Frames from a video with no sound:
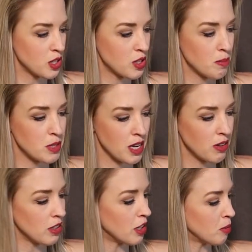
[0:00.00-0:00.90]
stripped
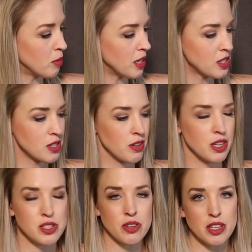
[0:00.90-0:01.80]
down a little bit so
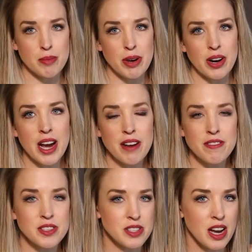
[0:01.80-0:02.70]
that it's only about
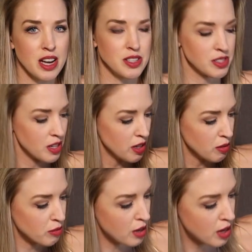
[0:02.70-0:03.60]
half the size
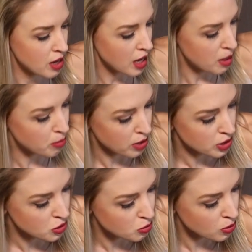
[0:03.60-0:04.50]
of a
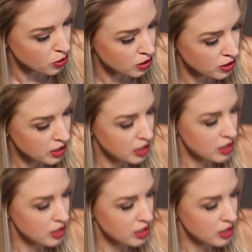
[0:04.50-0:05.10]
brand new roll.